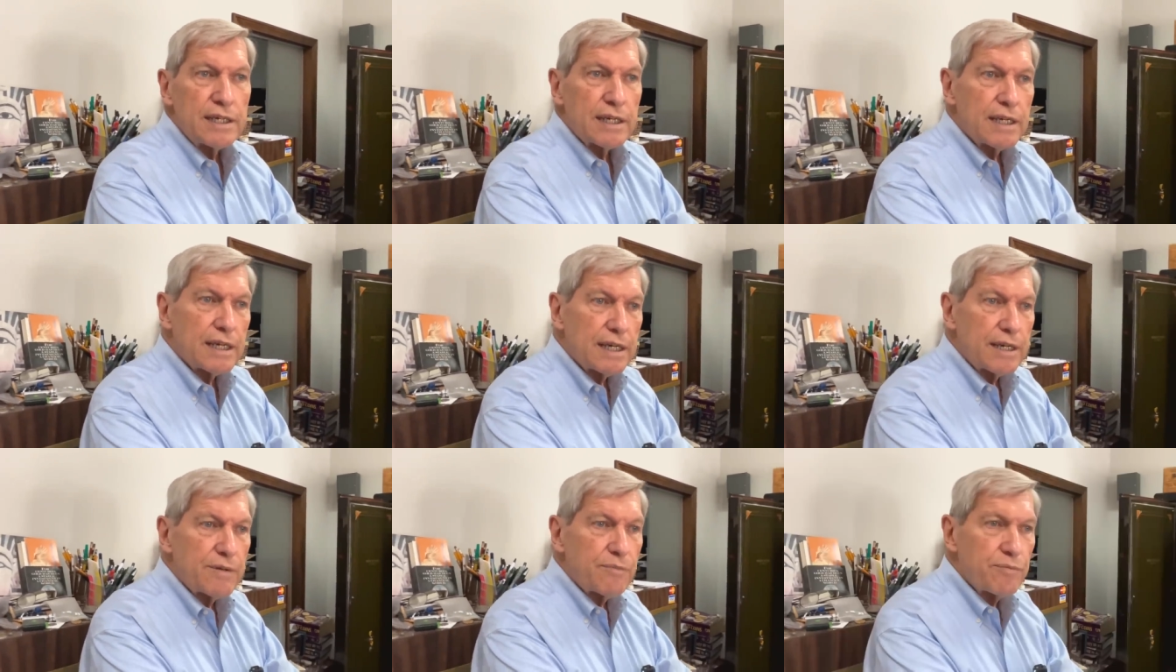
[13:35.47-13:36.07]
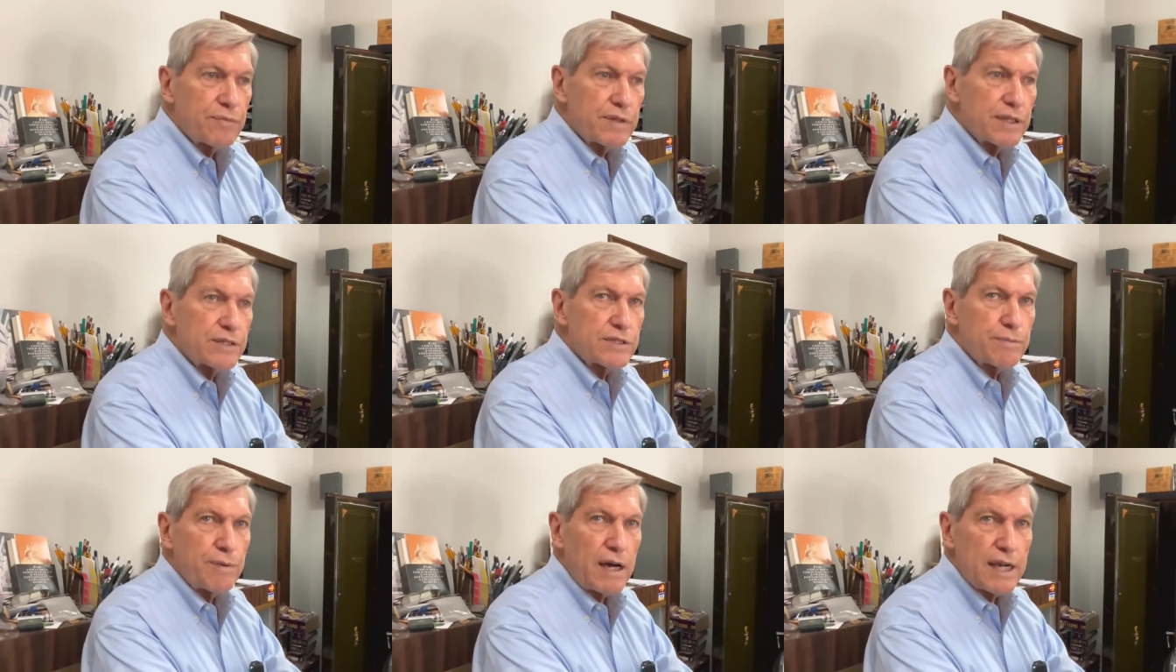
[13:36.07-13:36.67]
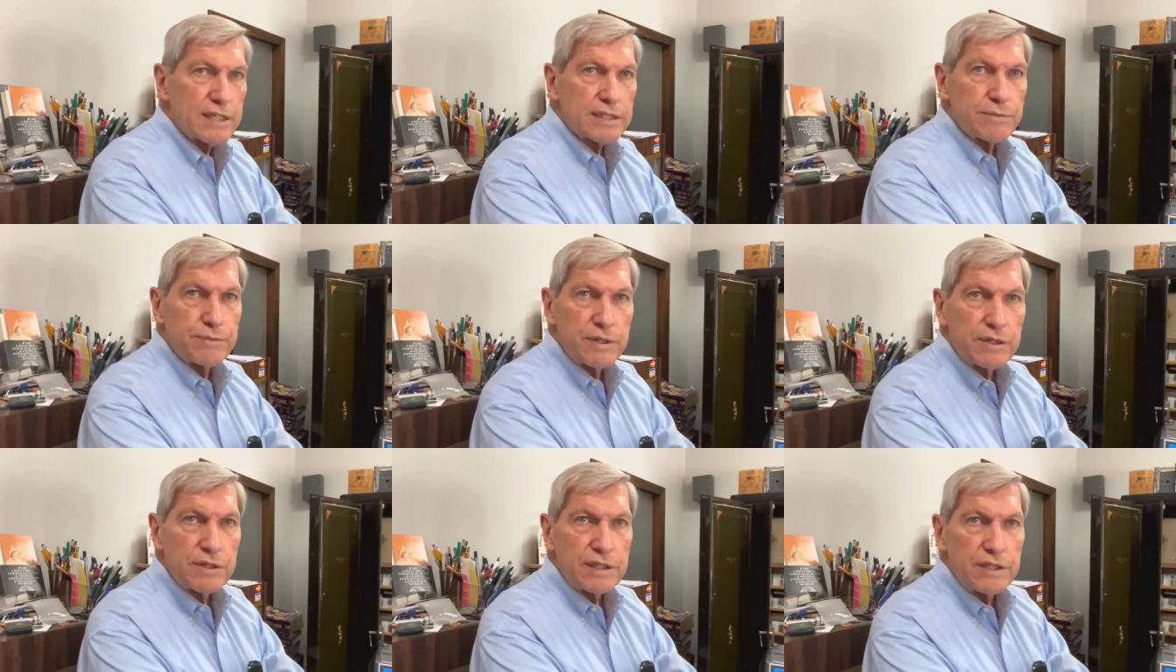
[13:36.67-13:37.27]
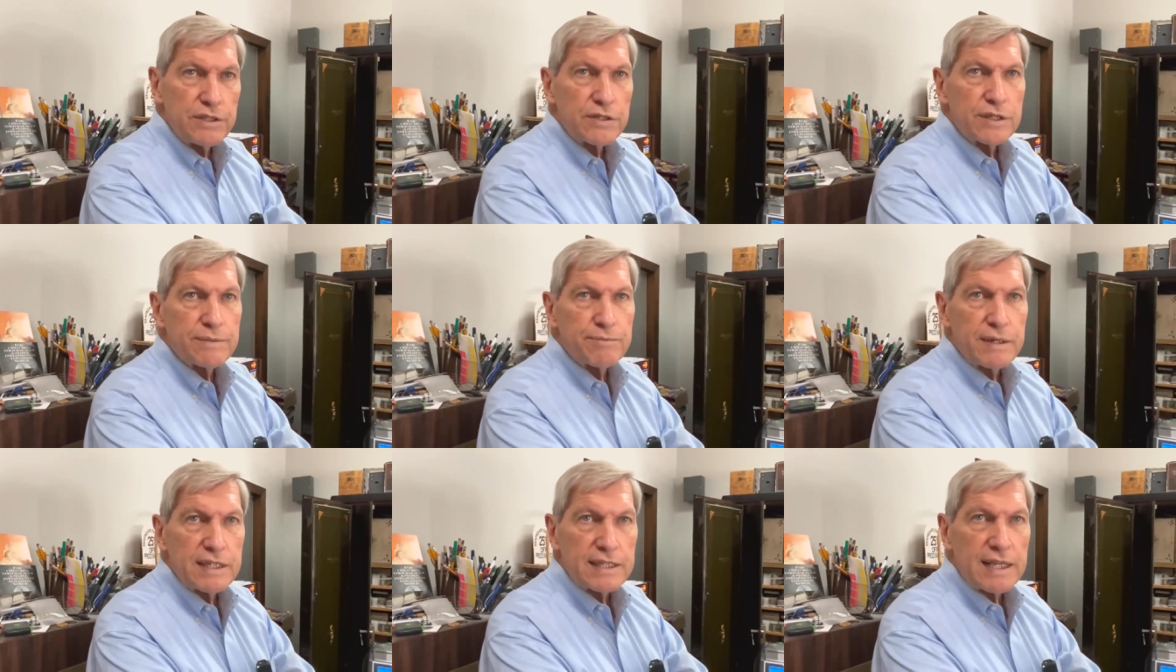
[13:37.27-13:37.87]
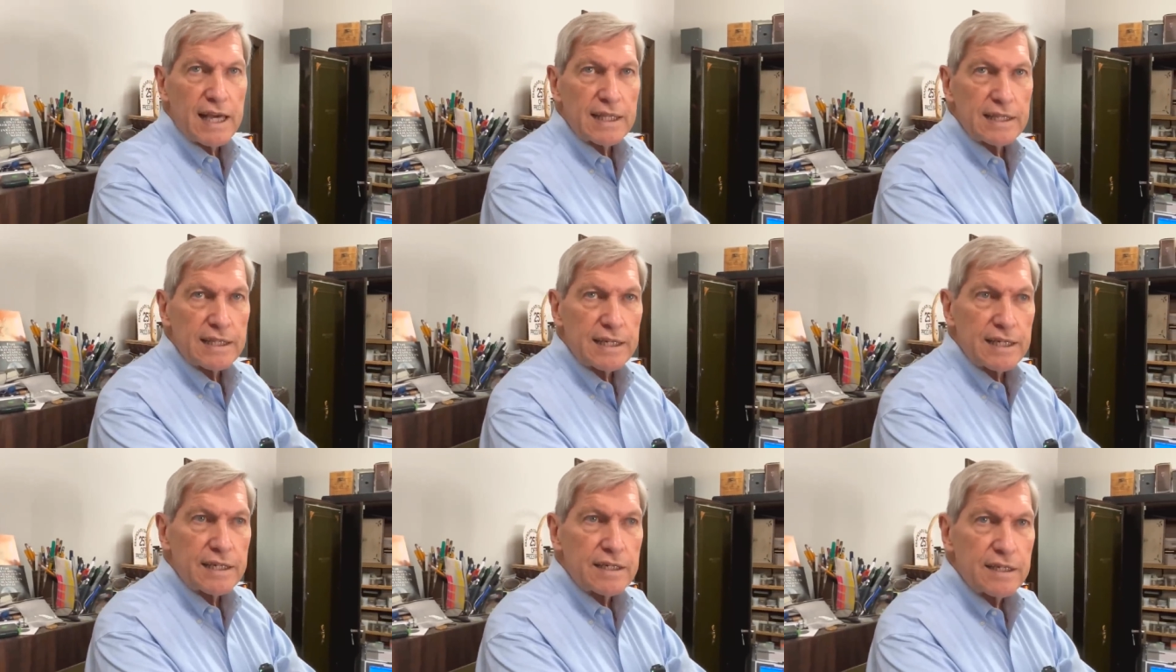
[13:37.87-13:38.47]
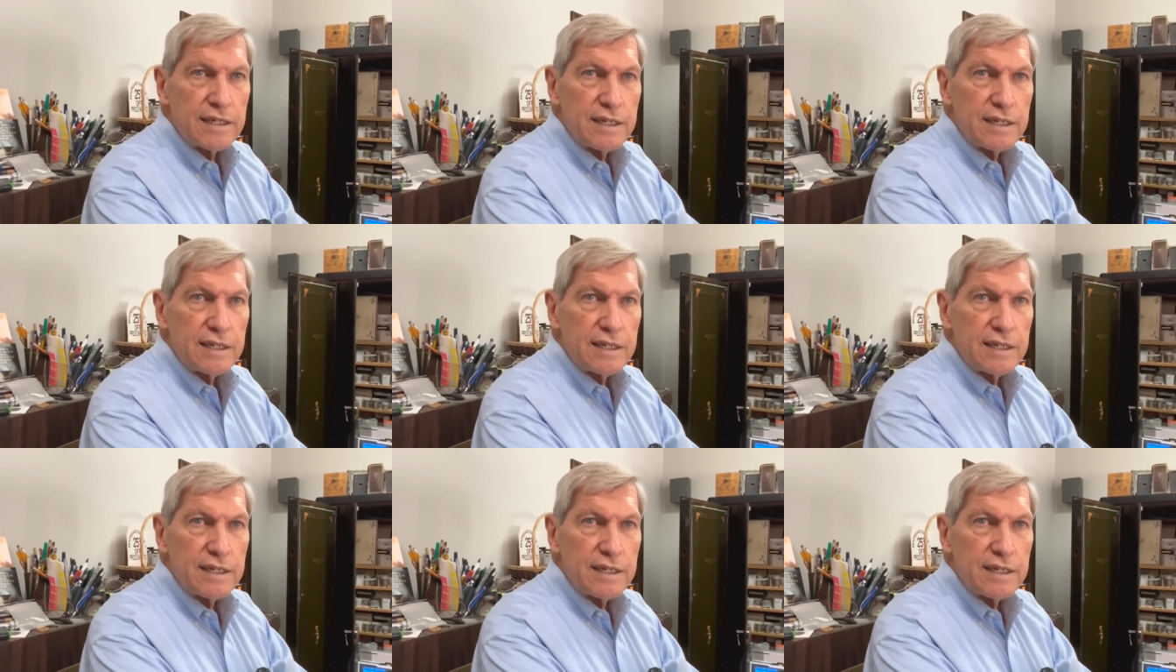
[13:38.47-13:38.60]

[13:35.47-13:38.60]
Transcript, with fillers: Um, there's a possibility you could make that link,